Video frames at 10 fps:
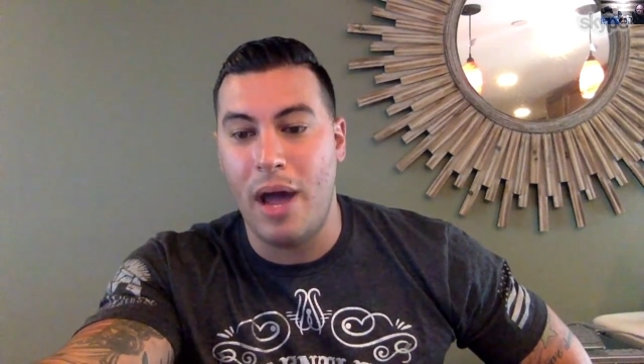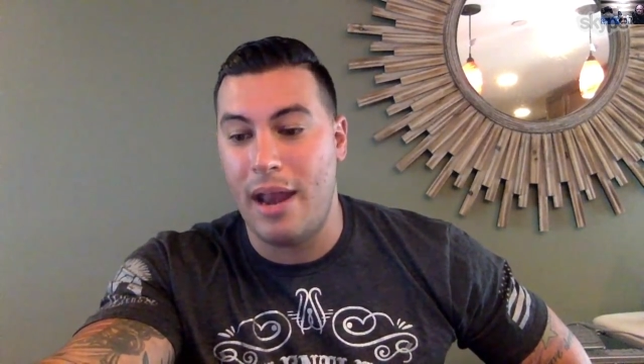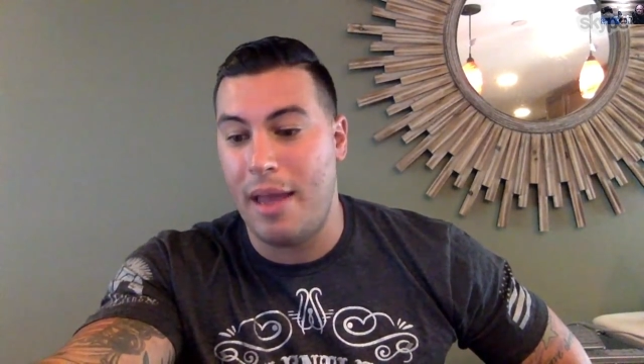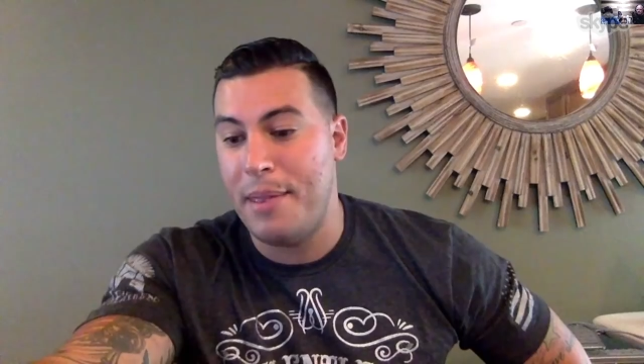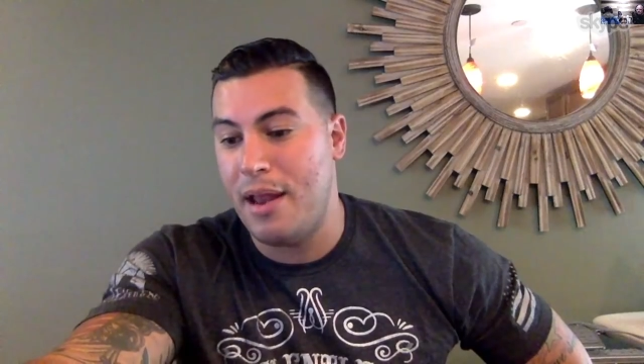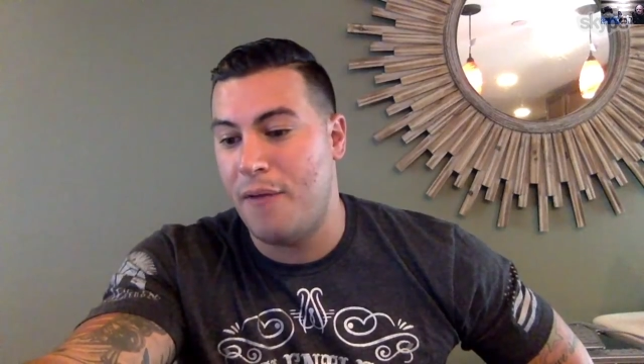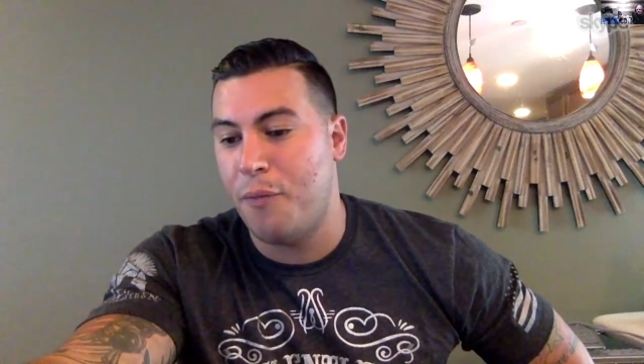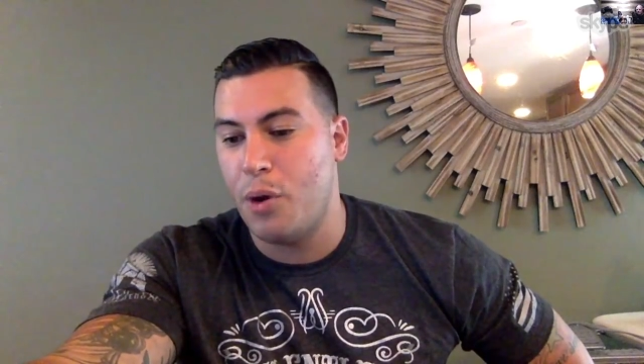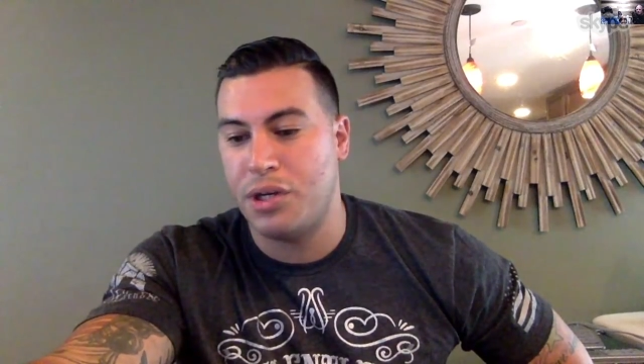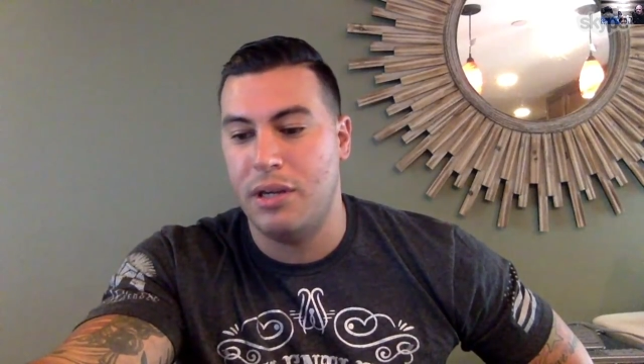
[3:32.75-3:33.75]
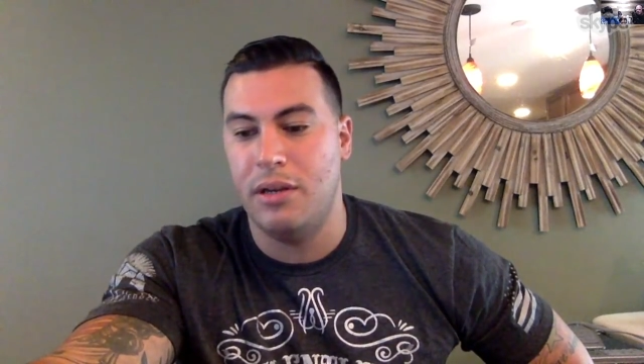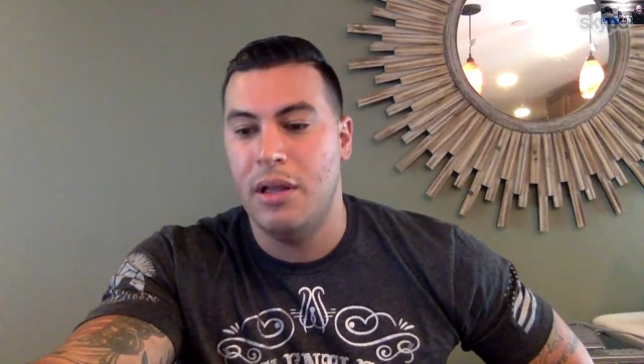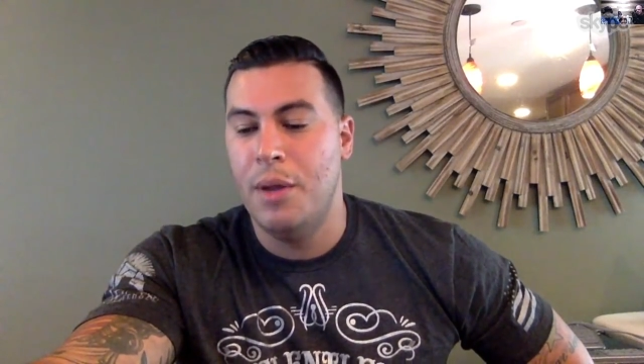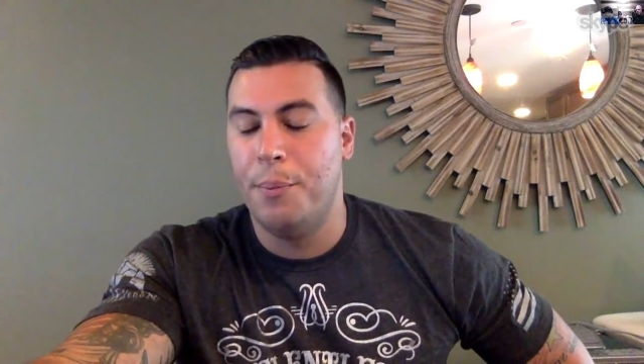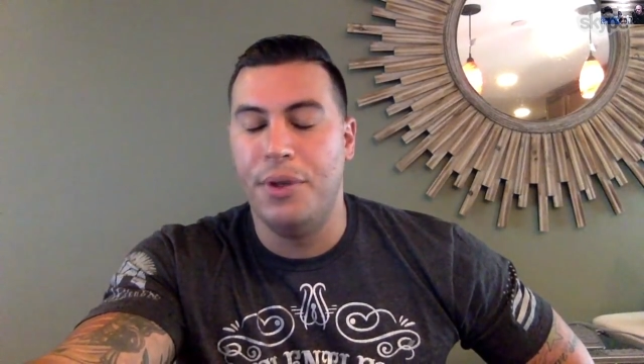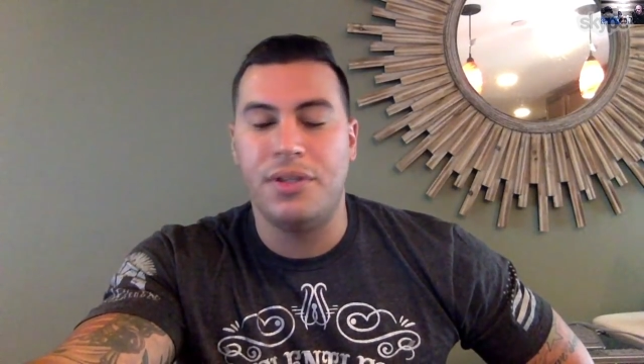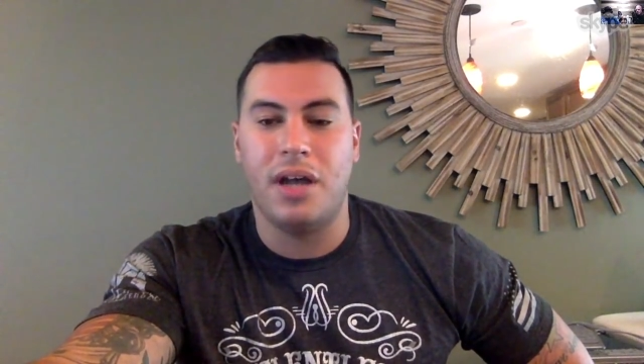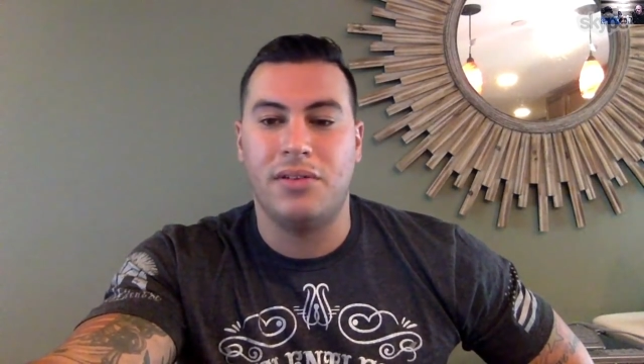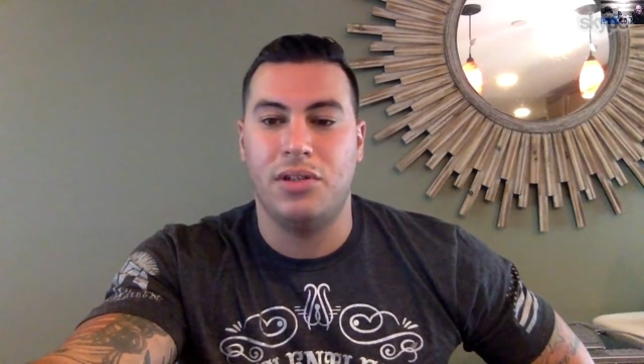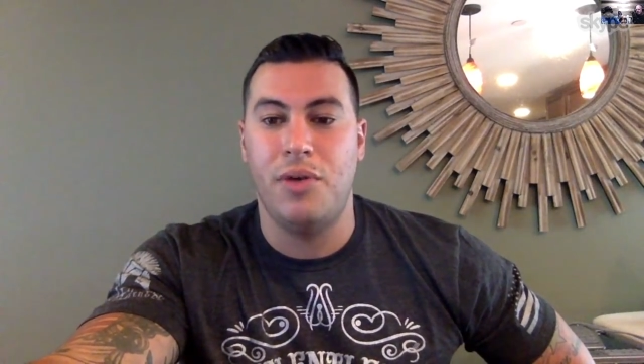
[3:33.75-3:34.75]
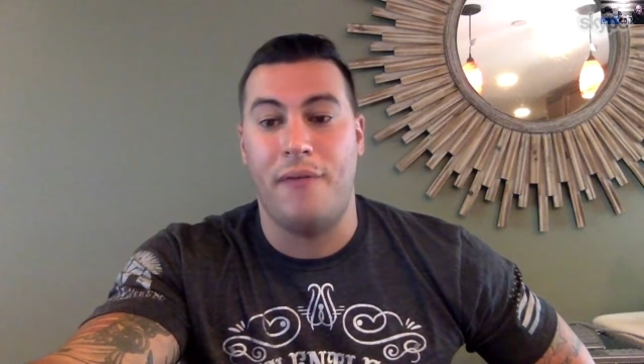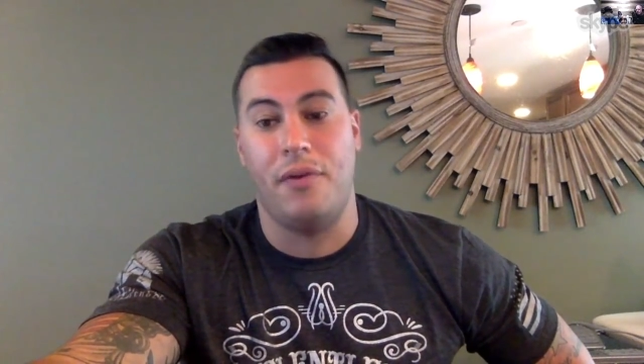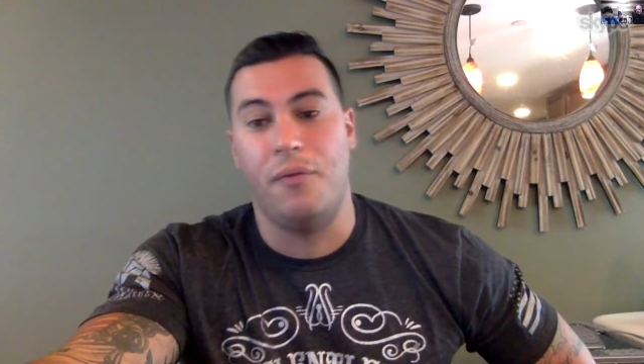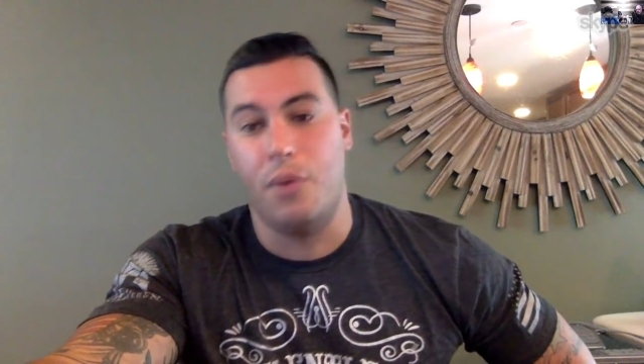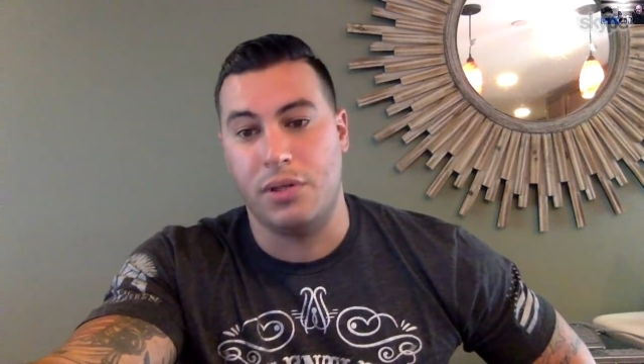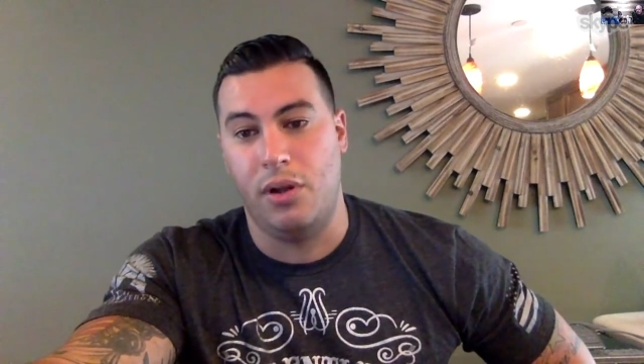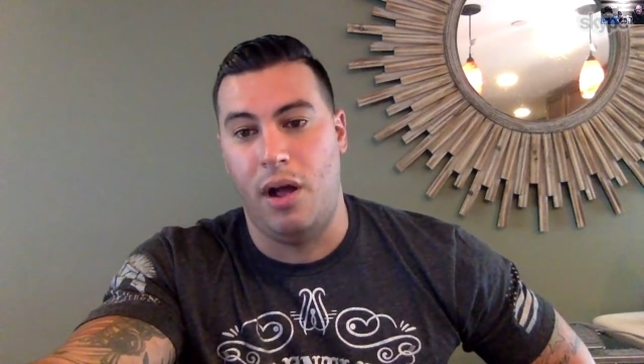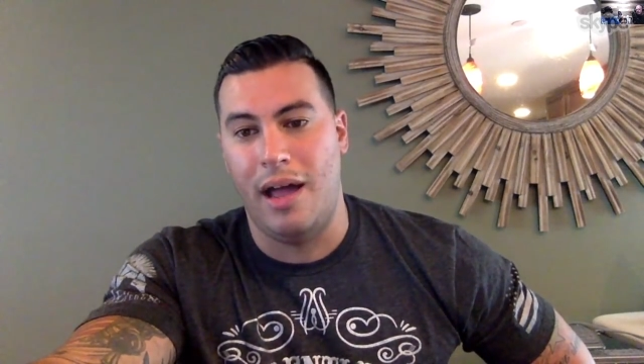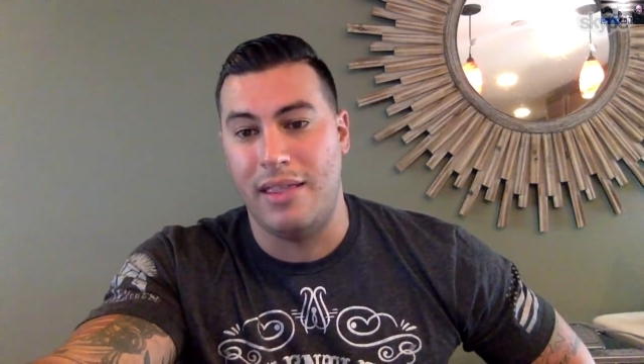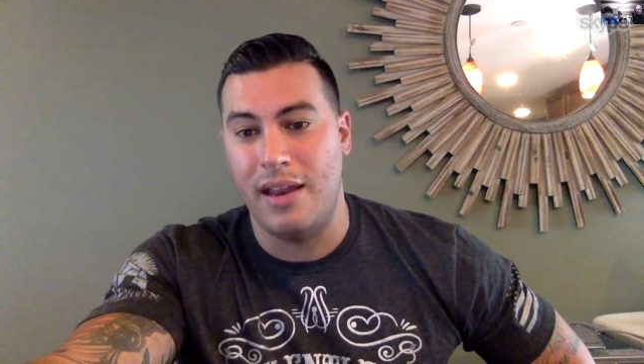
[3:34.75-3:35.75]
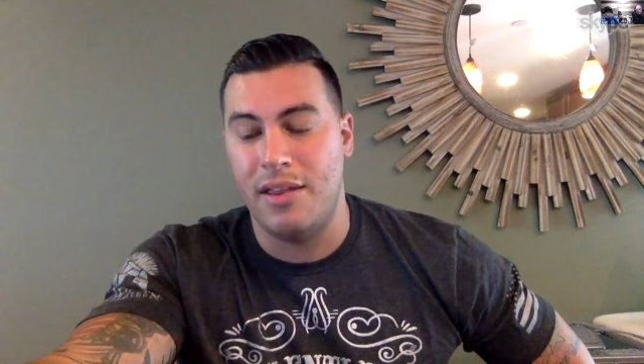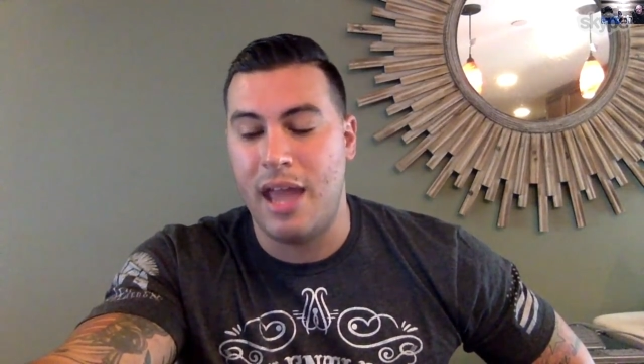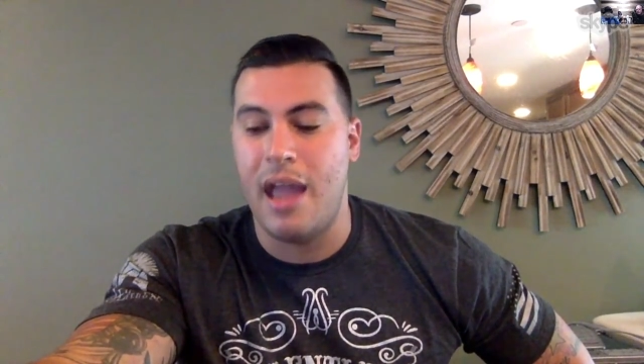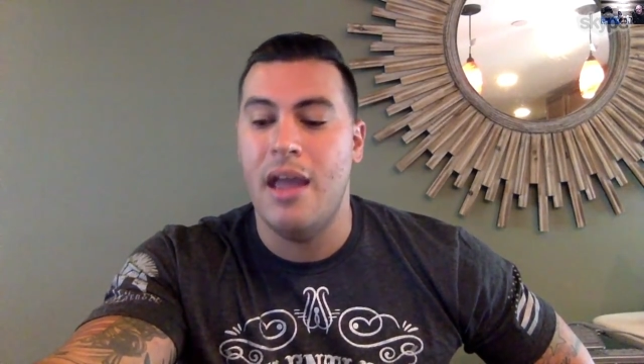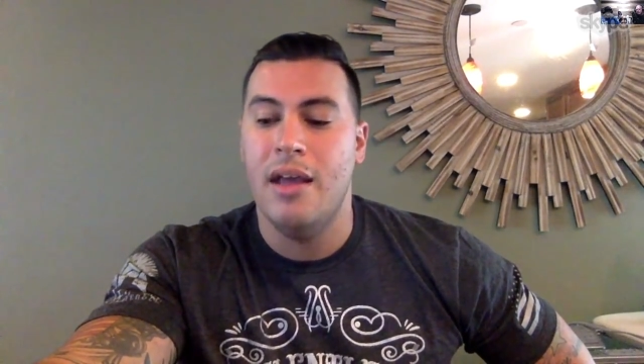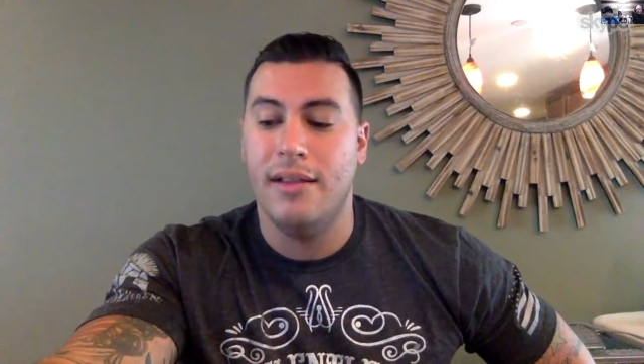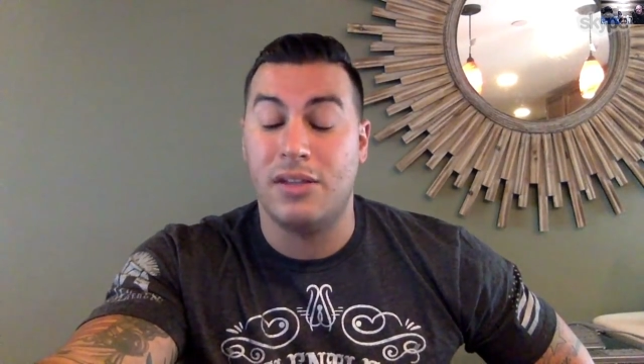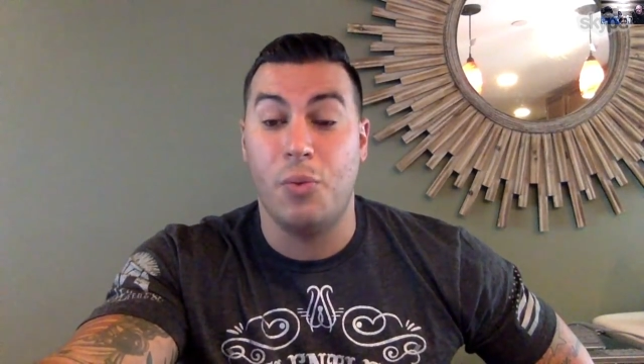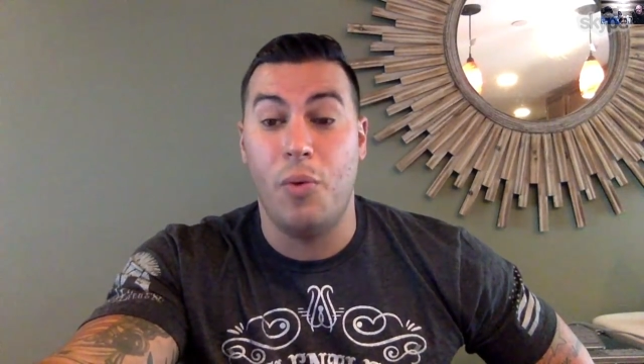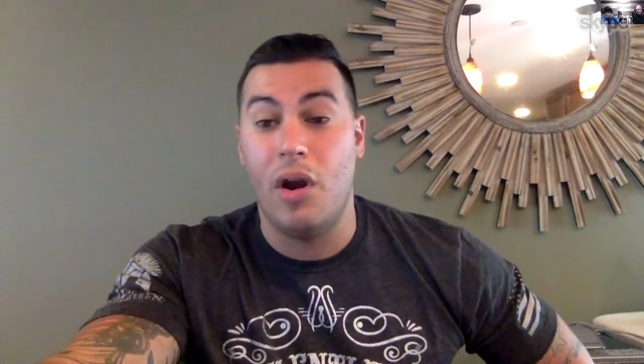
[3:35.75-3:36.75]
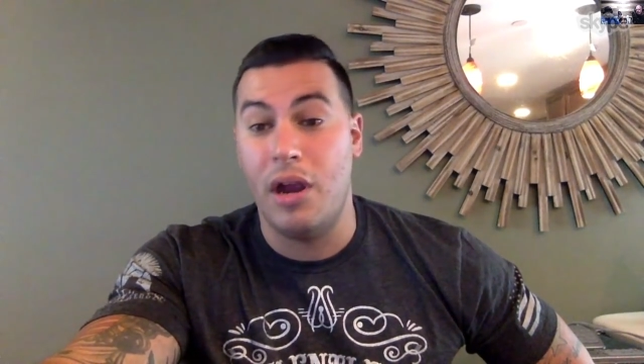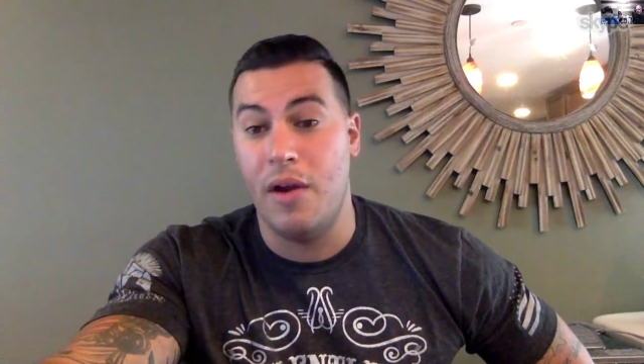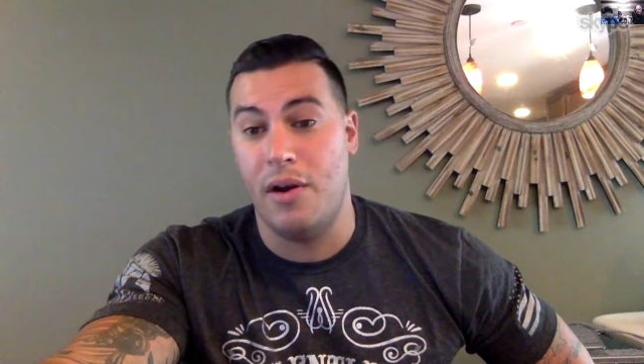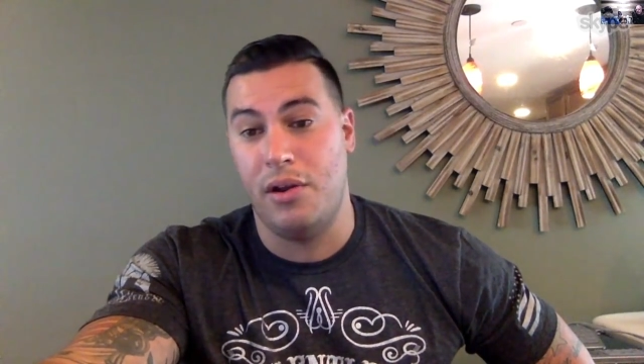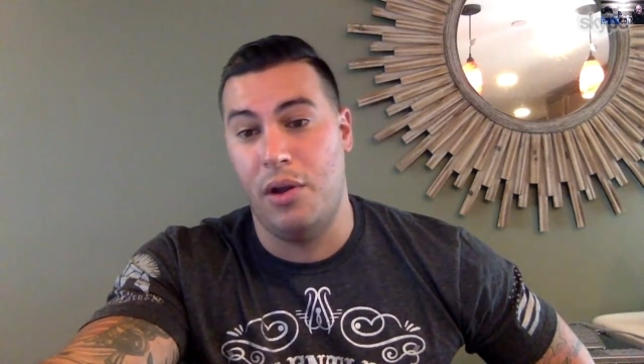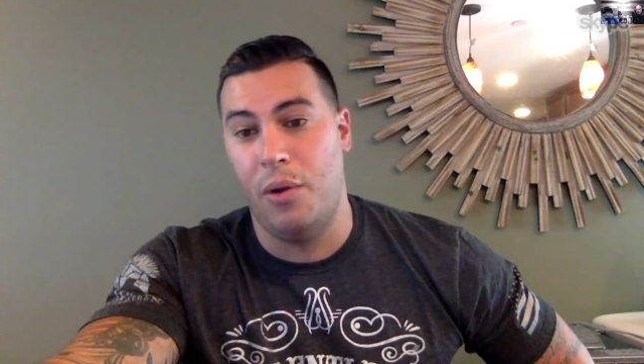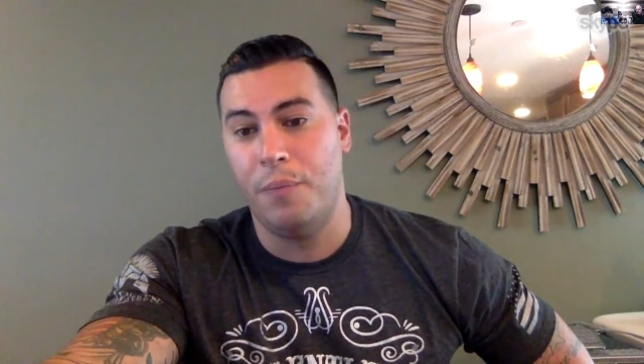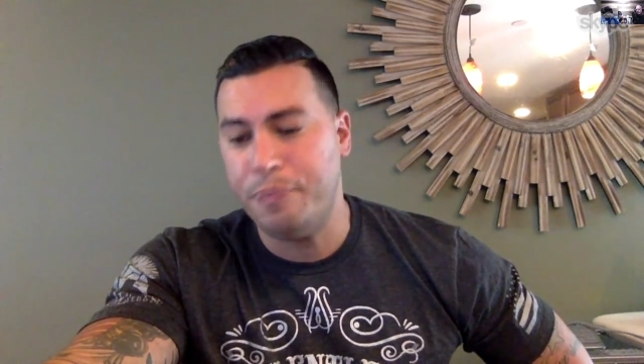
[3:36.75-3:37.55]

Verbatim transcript: I mean, unfortunately, police officers do have to enforce the law. At the end of the day, that's what we are here to do.